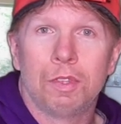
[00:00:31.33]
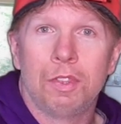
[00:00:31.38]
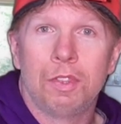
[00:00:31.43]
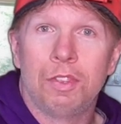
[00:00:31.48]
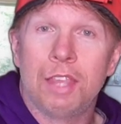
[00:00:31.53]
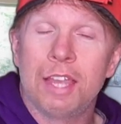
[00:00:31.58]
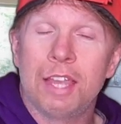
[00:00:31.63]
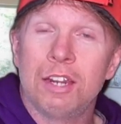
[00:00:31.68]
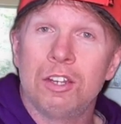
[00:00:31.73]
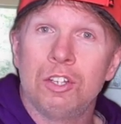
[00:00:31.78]

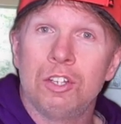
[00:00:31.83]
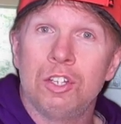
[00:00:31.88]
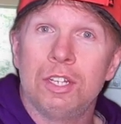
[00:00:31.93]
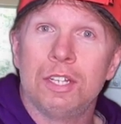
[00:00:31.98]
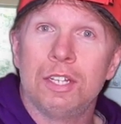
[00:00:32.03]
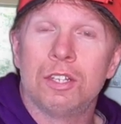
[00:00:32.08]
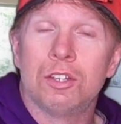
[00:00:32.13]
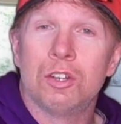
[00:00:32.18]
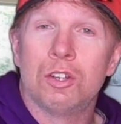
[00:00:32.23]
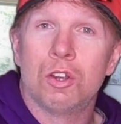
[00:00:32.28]
Then you
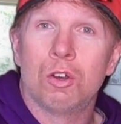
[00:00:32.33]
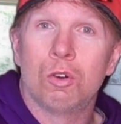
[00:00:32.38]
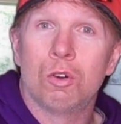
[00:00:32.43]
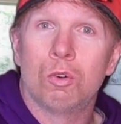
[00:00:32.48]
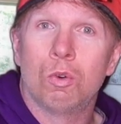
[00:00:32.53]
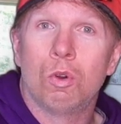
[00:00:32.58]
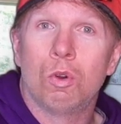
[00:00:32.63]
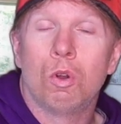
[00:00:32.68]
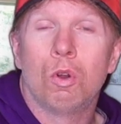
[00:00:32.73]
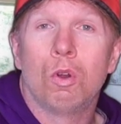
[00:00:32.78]
need to
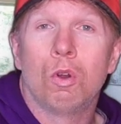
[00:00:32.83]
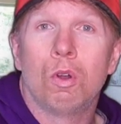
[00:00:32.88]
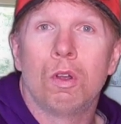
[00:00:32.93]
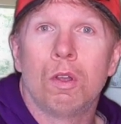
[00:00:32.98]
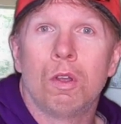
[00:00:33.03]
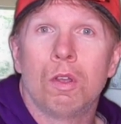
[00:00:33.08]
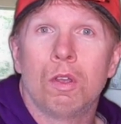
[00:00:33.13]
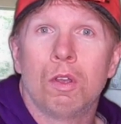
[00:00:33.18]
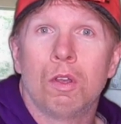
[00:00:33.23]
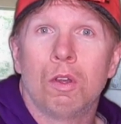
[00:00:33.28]
know
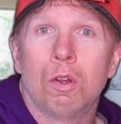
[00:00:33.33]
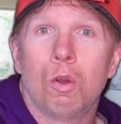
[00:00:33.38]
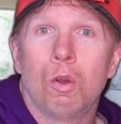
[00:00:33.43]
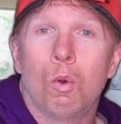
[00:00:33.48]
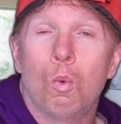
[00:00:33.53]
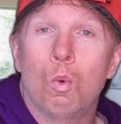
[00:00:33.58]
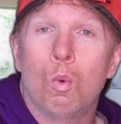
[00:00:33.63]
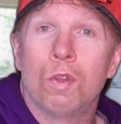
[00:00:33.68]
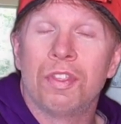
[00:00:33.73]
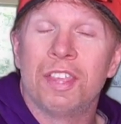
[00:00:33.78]

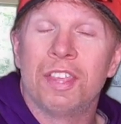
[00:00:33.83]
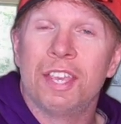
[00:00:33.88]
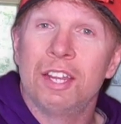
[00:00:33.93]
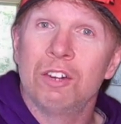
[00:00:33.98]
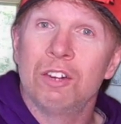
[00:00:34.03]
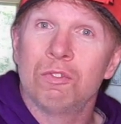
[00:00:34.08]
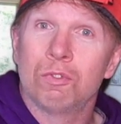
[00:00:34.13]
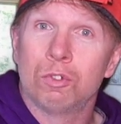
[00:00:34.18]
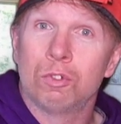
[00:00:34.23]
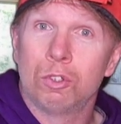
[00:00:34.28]
what the
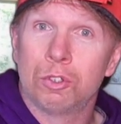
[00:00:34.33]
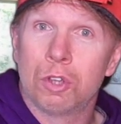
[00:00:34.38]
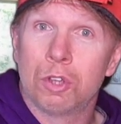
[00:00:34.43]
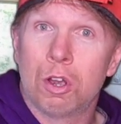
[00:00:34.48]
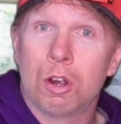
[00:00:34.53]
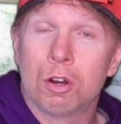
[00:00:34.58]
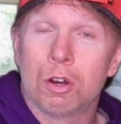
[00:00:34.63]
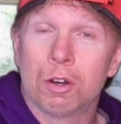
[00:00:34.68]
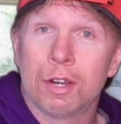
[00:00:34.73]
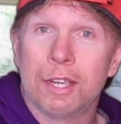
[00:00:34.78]
intervals
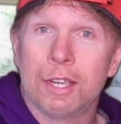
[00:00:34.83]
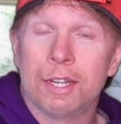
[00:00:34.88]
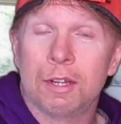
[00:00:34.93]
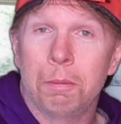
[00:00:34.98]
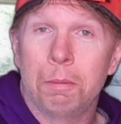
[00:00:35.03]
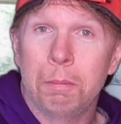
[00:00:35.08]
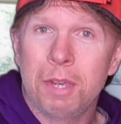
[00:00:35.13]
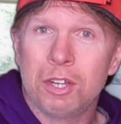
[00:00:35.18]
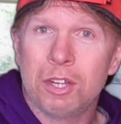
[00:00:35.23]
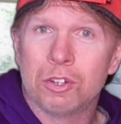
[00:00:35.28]
are in a
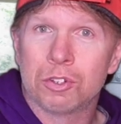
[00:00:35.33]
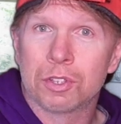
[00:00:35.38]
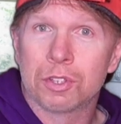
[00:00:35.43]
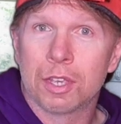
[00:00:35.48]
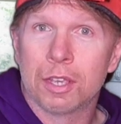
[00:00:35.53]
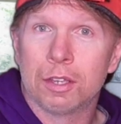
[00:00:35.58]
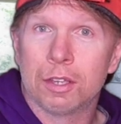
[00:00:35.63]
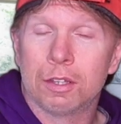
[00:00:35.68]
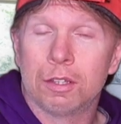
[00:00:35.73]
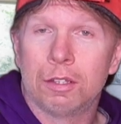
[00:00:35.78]
major
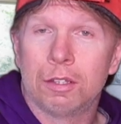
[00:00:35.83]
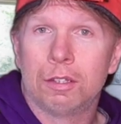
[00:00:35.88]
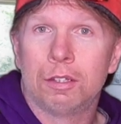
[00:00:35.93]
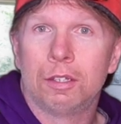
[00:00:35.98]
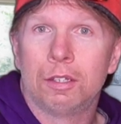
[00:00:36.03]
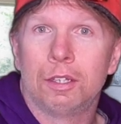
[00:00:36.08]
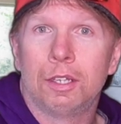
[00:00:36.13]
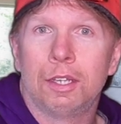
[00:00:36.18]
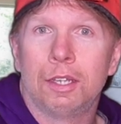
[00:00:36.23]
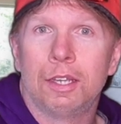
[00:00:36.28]
scale,
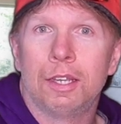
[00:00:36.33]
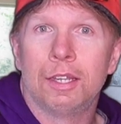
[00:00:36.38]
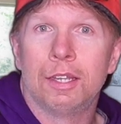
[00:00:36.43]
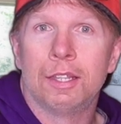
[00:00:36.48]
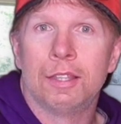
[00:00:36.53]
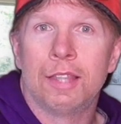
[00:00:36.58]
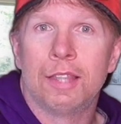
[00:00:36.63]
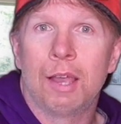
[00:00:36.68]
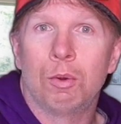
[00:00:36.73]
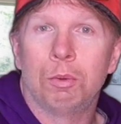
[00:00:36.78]

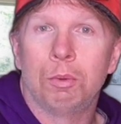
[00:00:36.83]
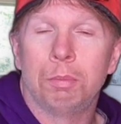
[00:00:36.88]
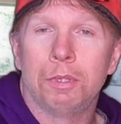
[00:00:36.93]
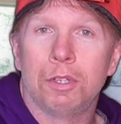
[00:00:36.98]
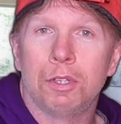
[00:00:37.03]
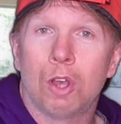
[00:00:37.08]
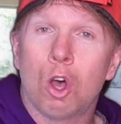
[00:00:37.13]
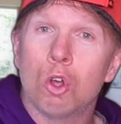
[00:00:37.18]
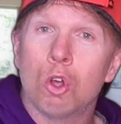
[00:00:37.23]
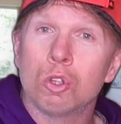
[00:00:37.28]
and that would
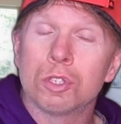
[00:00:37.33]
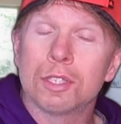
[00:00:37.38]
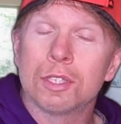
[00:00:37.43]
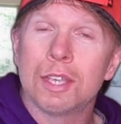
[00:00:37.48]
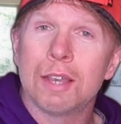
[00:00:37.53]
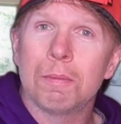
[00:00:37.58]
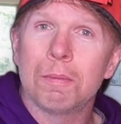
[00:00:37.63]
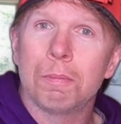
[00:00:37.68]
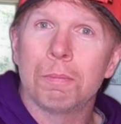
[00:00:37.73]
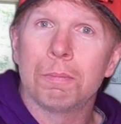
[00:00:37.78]
be whole
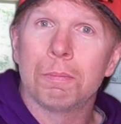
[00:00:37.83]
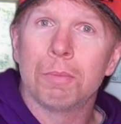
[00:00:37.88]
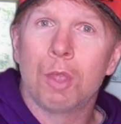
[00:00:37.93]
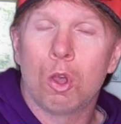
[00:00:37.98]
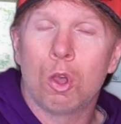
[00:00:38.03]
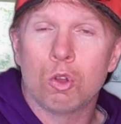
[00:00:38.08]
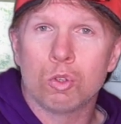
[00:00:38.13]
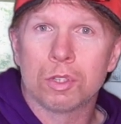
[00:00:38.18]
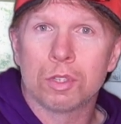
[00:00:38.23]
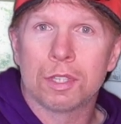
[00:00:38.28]
step,
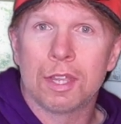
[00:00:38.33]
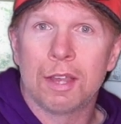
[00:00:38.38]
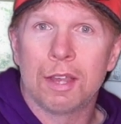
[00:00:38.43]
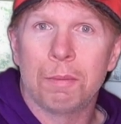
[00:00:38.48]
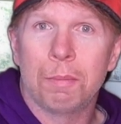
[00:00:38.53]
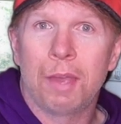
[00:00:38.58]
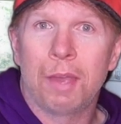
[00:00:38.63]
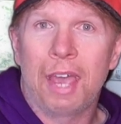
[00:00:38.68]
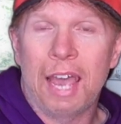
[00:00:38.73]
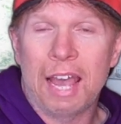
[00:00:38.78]

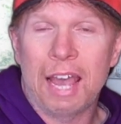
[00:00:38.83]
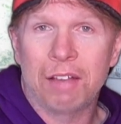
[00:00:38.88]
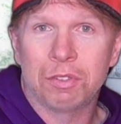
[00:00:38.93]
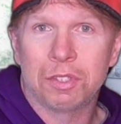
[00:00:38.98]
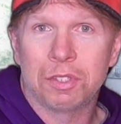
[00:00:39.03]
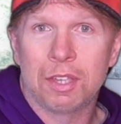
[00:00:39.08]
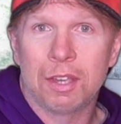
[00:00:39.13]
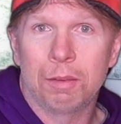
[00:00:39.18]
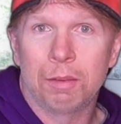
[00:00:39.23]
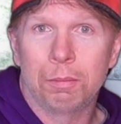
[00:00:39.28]
half
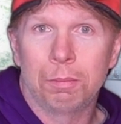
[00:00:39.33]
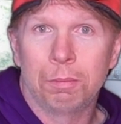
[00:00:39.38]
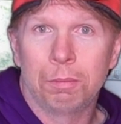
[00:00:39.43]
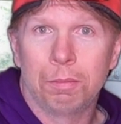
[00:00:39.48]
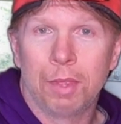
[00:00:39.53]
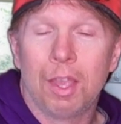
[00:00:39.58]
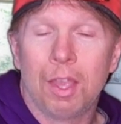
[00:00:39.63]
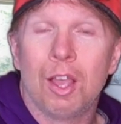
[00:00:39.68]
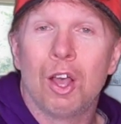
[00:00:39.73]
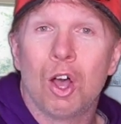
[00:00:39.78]
step,
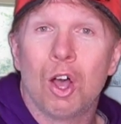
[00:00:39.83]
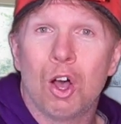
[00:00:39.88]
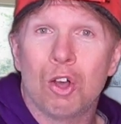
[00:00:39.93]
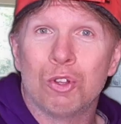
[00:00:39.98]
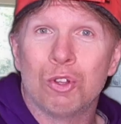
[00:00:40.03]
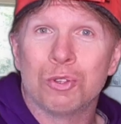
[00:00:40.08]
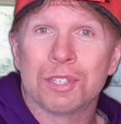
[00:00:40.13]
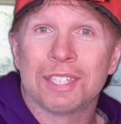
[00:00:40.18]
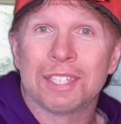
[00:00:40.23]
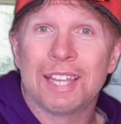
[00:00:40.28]

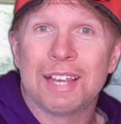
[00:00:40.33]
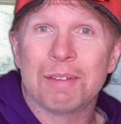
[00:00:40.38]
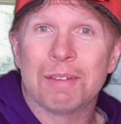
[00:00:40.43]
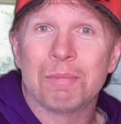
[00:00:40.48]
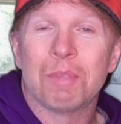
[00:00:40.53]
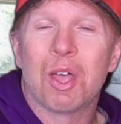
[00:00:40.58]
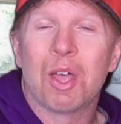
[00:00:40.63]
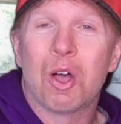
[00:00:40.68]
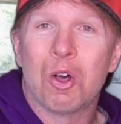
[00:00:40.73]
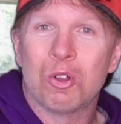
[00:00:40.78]
whole step,
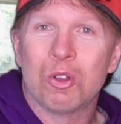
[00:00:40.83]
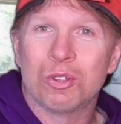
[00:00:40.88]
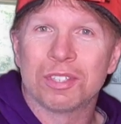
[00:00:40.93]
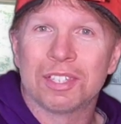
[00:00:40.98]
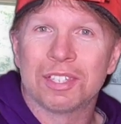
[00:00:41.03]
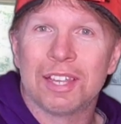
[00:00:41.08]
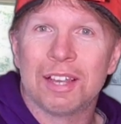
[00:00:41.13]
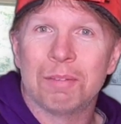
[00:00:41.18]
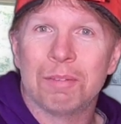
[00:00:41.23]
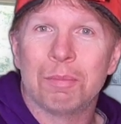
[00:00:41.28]
whole
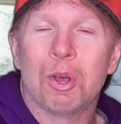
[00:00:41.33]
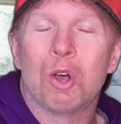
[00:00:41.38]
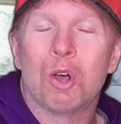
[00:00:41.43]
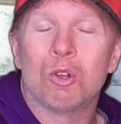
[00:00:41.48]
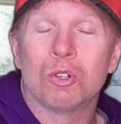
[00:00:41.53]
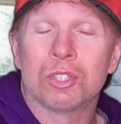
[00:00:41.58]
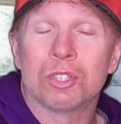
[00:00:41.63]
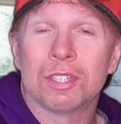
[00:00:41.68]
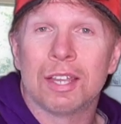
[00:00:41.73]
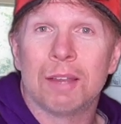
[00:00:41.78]
step,
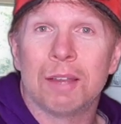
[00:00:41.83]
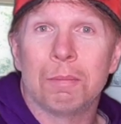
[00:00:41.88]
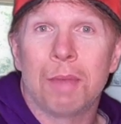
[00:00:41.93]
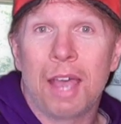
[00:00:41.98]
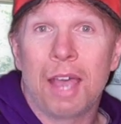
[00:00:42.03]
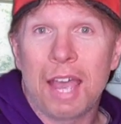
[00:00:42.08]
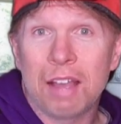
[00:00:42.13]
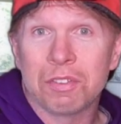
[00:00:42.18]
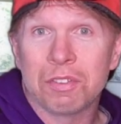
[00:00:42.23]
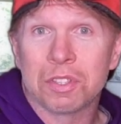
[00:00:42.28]
whole step,
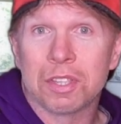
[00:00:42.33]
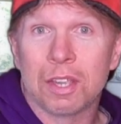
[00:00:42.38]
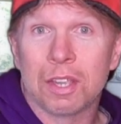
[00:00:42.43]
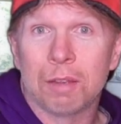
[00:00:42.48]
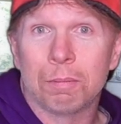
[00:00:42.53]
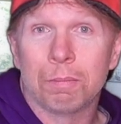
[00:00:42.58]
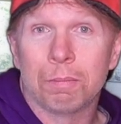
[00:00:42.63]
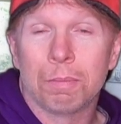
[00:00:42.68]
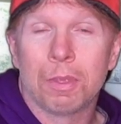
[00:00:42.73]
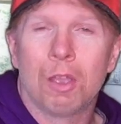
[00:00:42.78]
half
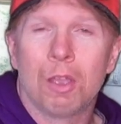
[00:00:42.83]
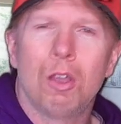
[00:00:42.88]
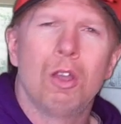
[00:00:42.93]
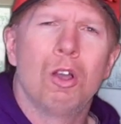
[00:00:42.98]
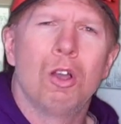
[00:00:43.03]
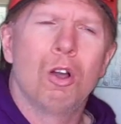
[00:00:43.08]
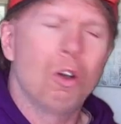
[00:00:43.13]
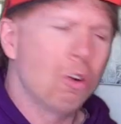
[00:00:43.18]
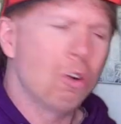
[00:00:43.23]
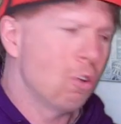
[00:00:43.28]
step.
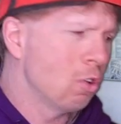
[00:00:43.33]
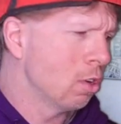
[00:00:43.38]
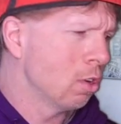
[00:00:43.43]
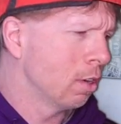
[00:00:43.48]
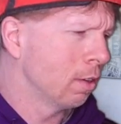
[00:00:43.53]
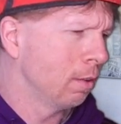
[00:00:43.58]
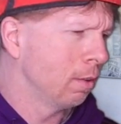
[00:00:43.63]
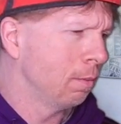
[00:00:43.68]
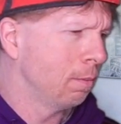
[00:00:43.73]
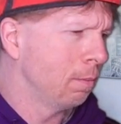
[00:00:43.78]
Or